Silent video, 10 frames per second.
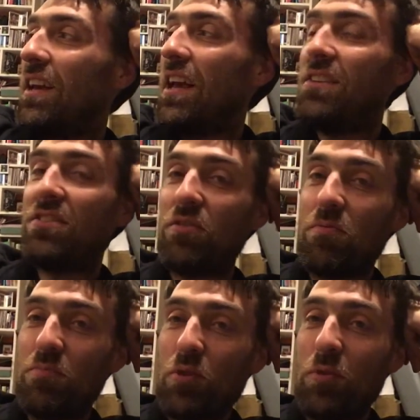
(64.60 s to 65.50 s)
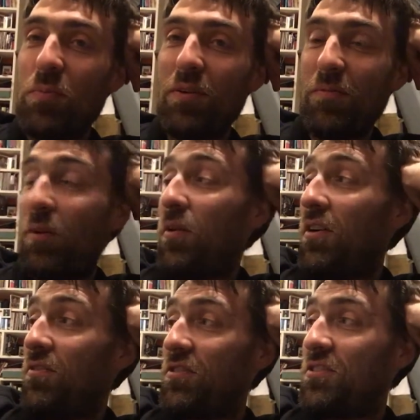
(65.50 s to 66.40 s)
is there a more perfect... My
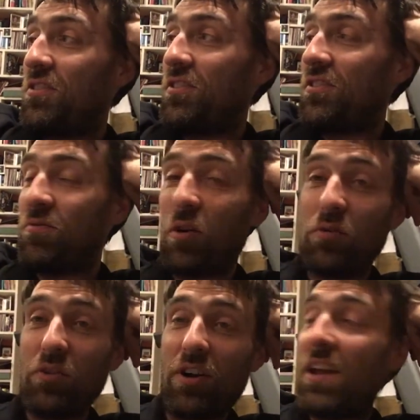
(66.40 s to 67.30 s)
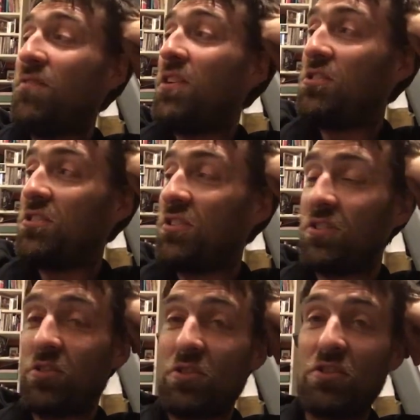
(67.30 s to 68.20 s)
wife has rolled her eyes. Even though she's
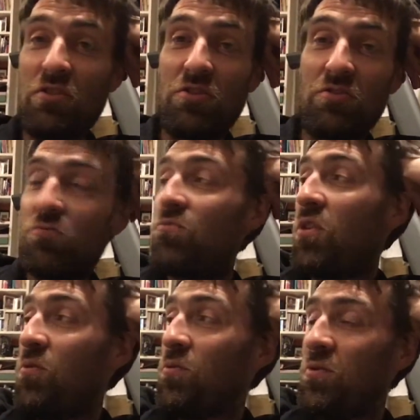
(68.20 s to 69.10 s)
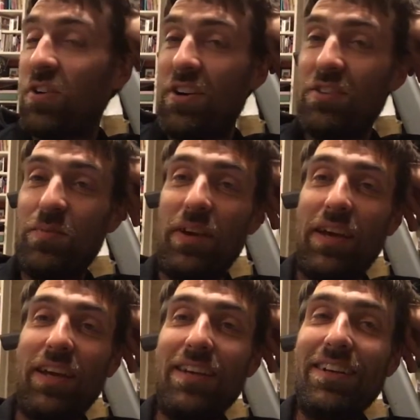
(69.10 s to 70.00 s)
exhausted, she just rolled her eyes at
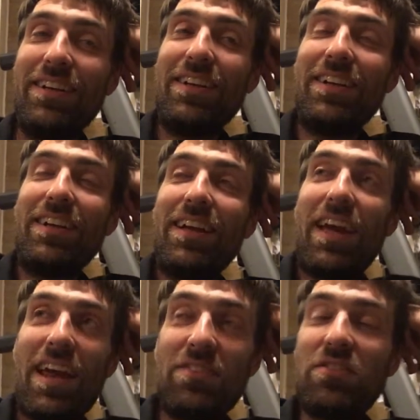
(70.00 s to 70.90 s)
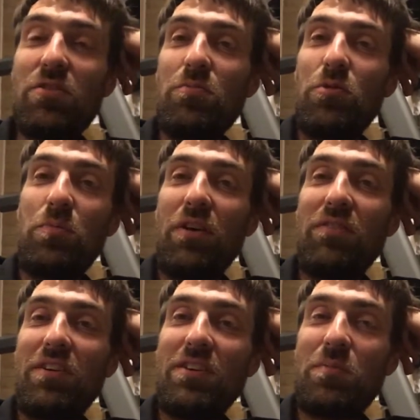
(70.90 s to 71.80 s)
me. Is there a more
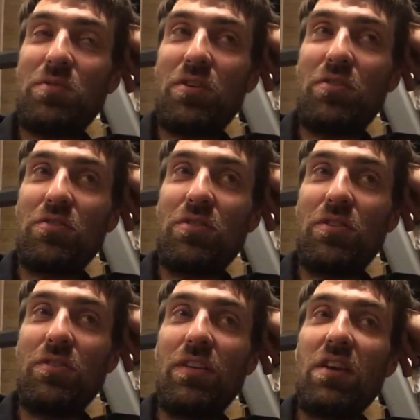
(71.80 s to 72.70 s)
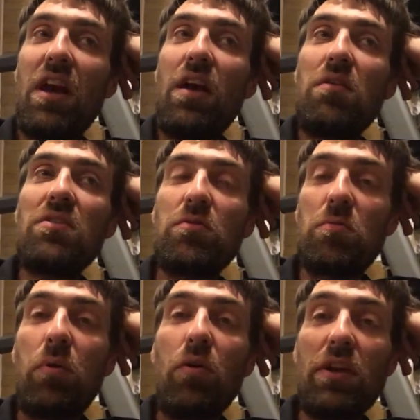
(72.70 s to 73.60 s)
perfect episode of Doctor Who than this? There was
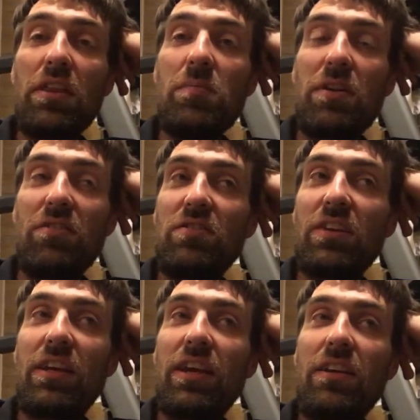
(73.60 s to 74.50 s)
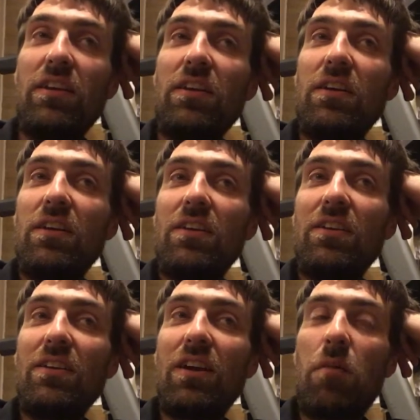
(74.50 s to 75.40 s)
a point in the middle I was thinking,
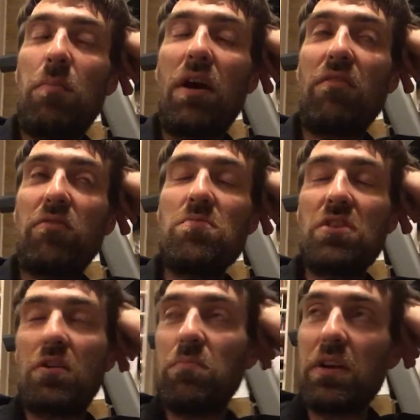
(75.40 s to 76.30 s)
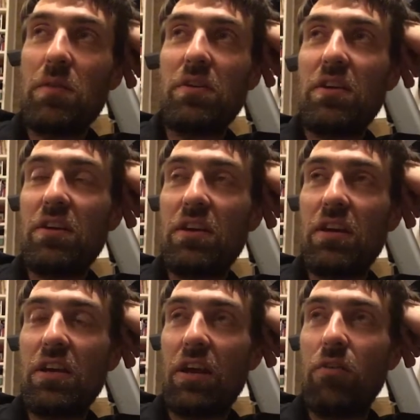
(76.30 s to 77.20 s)
apart from Tom being a bit,
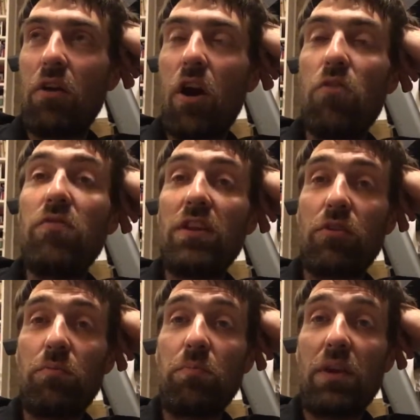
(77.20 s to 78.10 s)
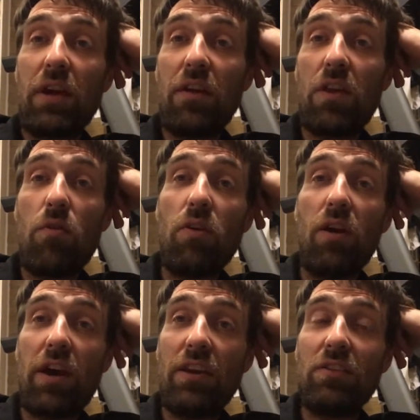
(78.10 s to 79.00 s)
you know, overly grumpy and no
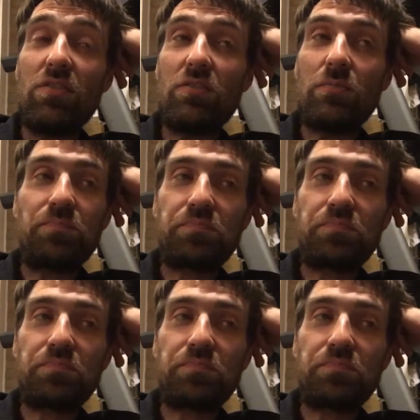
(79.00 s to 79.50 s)
lightness,